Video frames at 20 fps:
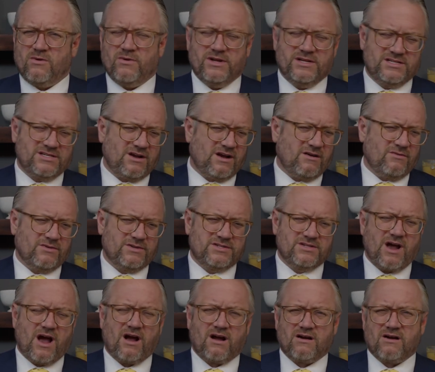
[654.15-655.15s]
We saw it with
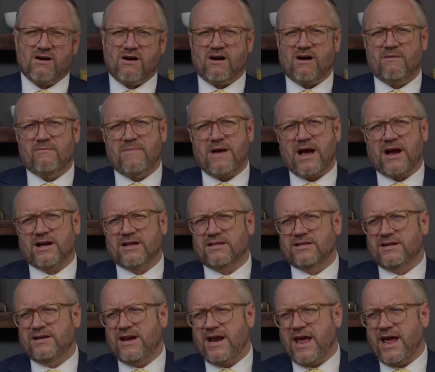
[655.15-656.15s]
dot com back in
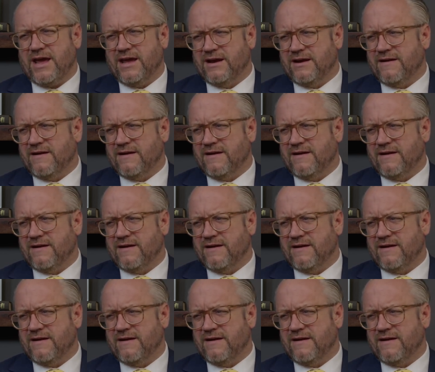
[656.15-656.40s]
the day.